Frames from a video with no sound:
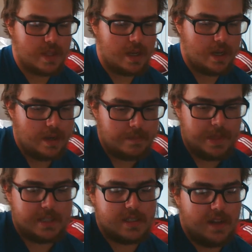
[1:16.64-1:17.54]

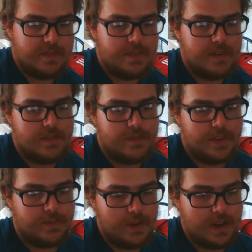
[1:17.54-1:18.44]
Next off, for the
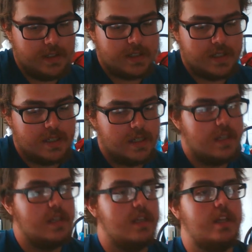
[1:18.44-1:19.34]
front,
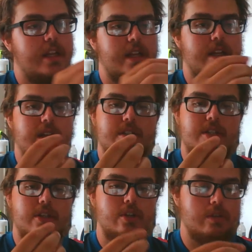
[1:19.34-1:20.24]
you need
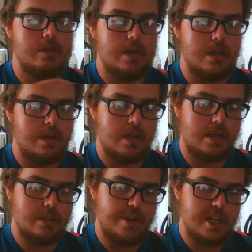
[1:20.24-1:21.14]
two
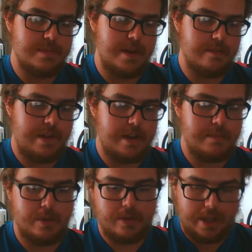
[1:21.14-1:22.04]
transparent red and
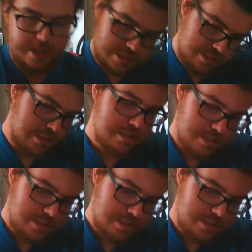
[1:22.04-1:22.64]
blue lights.